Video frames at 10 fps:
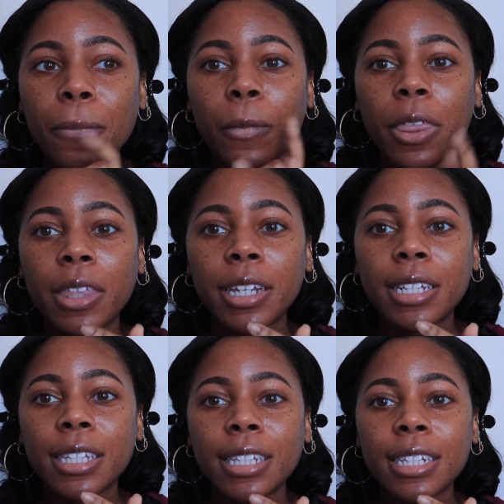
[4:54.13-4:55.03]
with
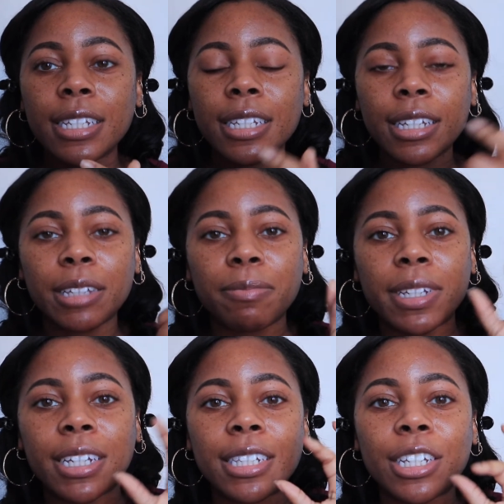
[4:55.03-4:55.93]
it
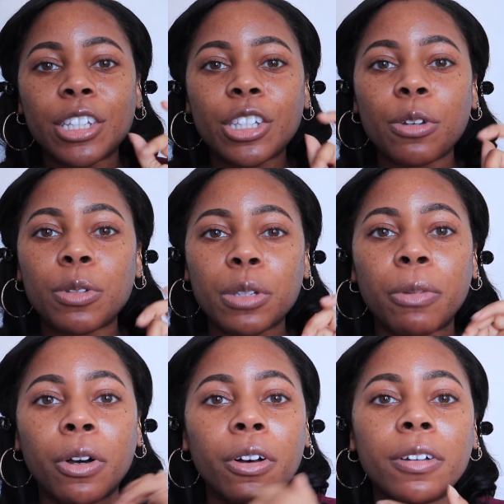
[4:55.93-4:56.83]
because it's so
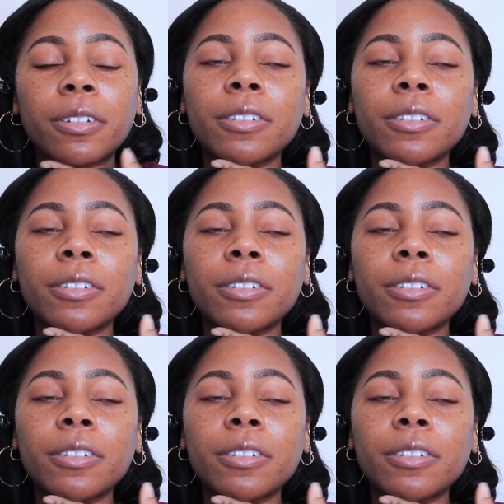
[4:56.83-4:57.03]
small.